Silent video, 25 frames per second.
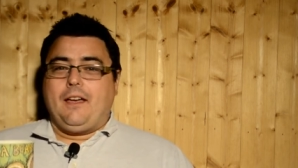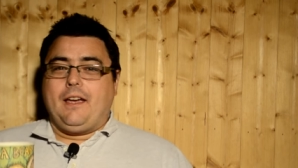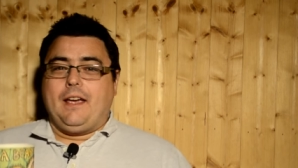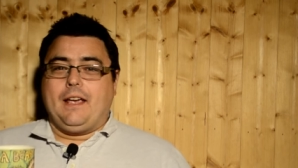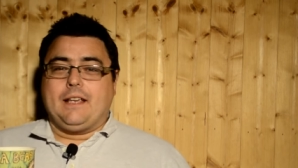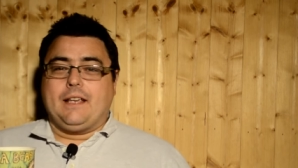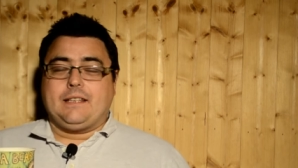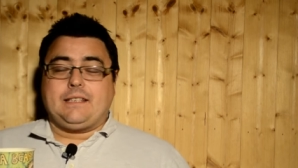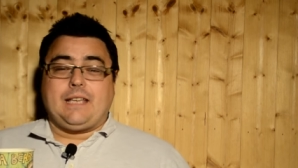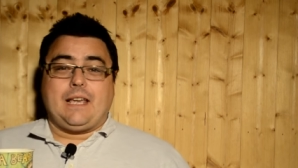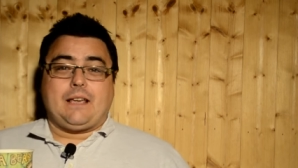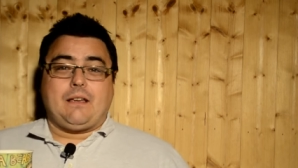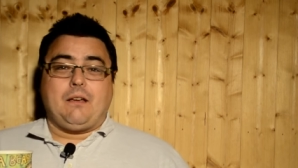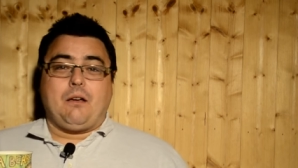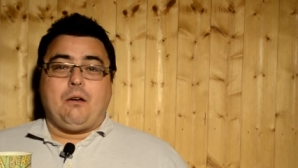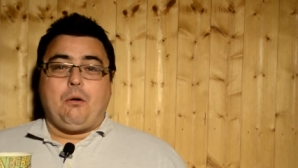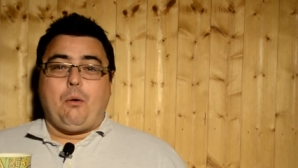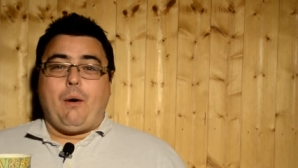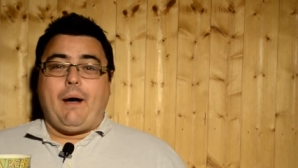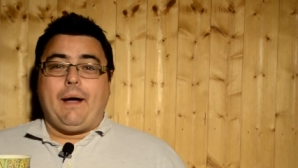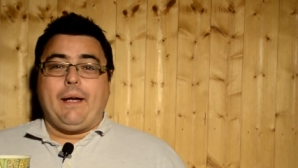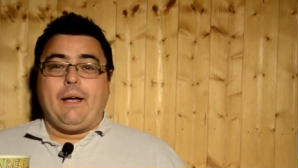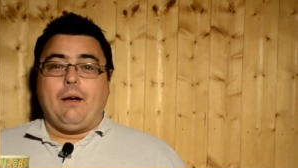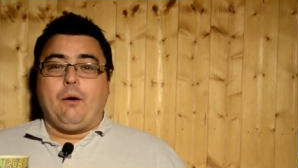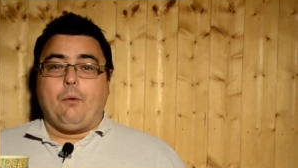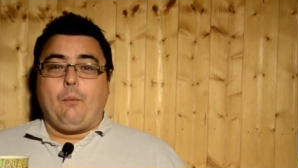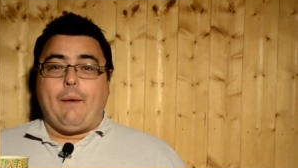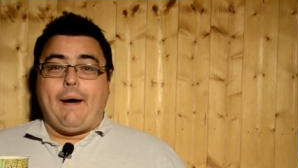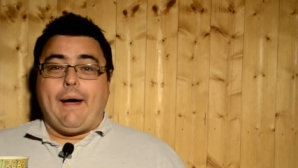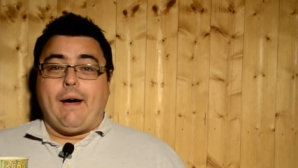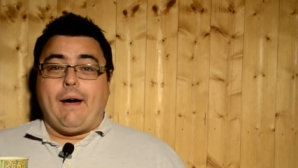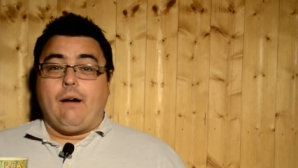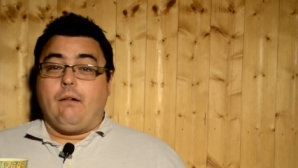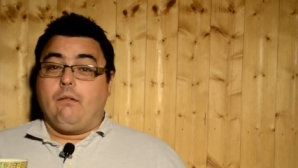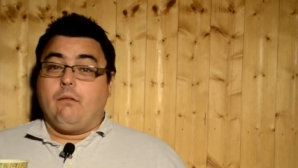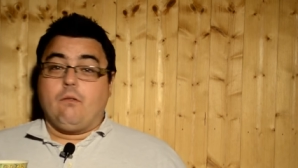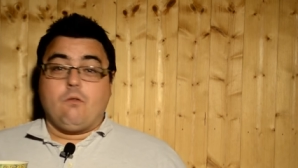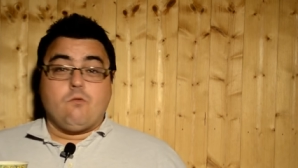It's taken quite a
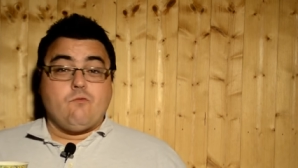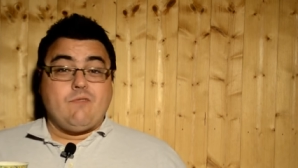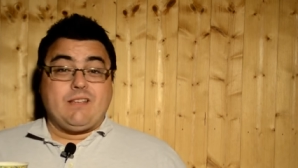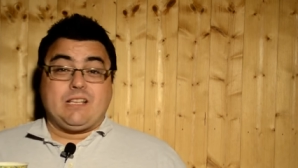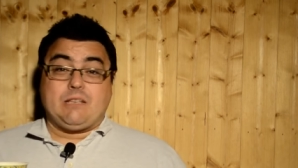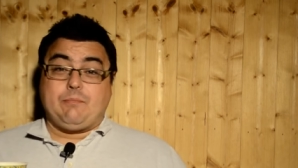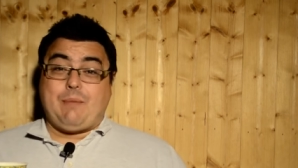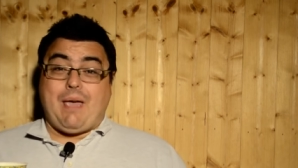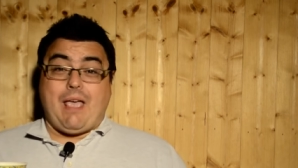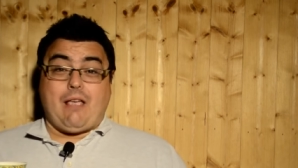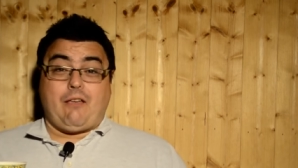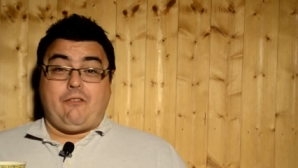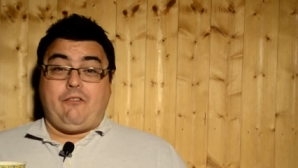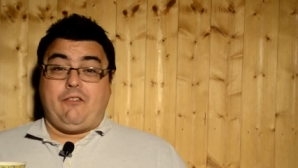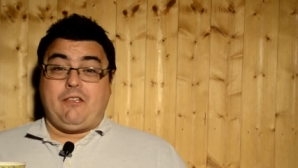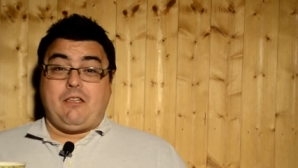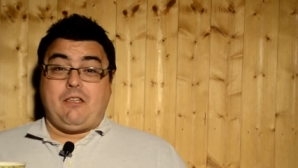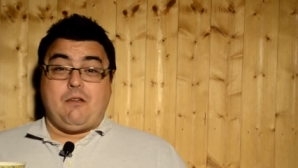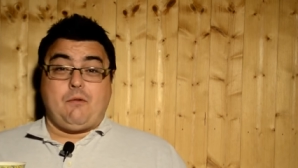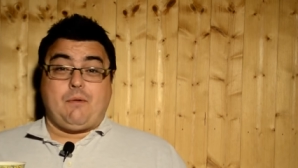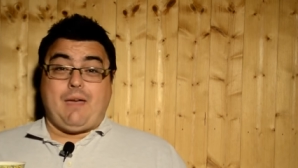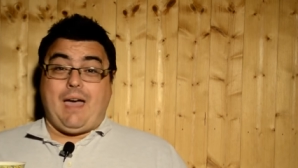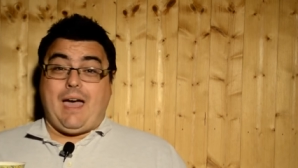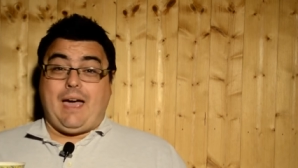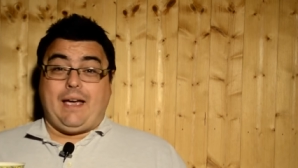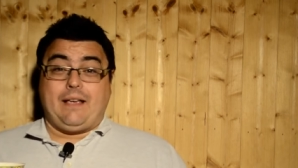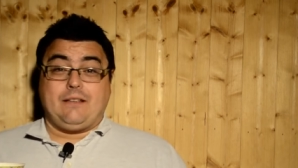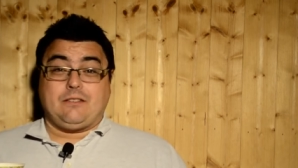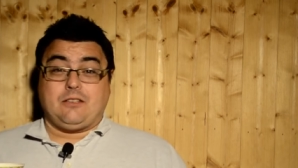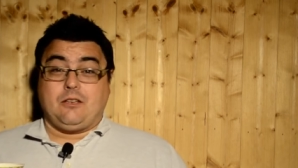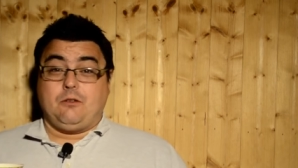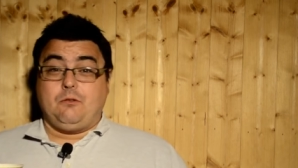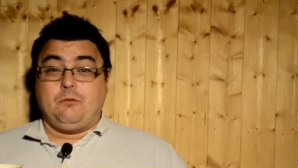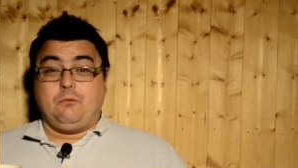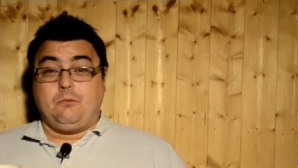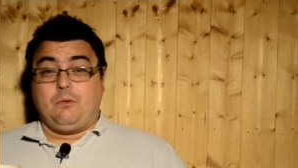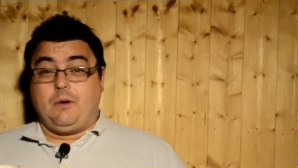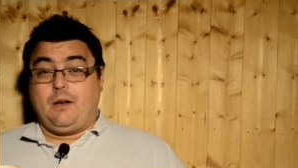while. Respect for you guys
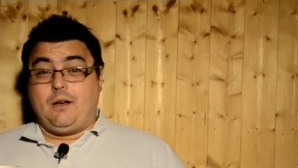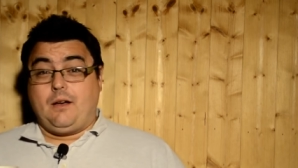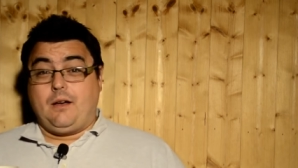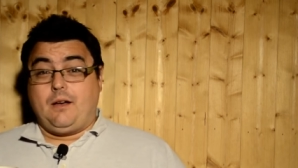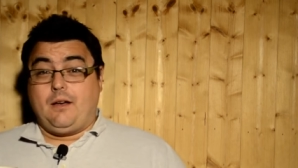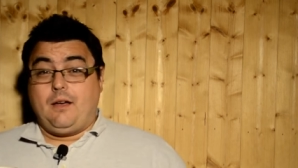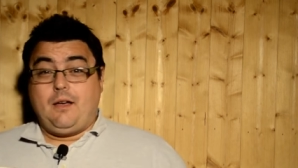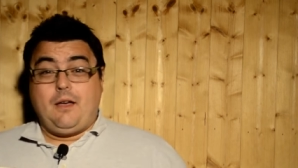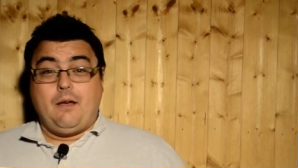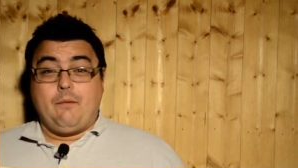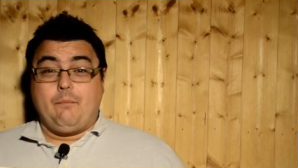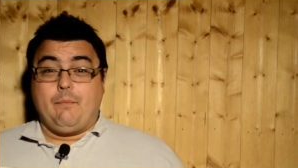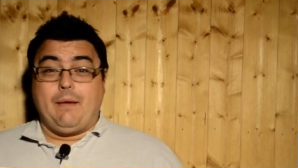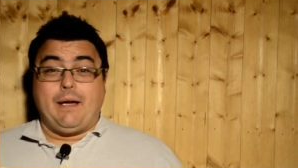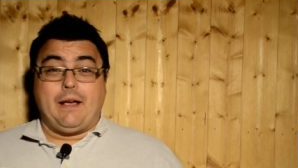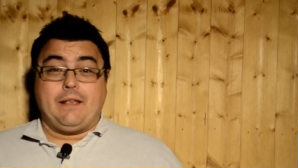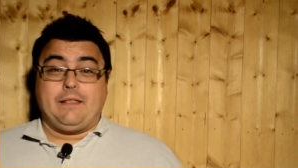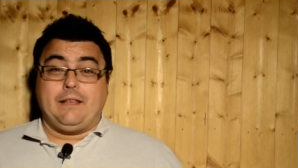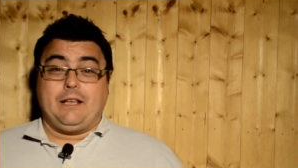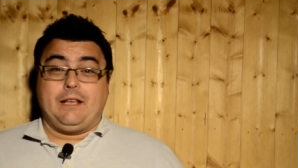who uh, make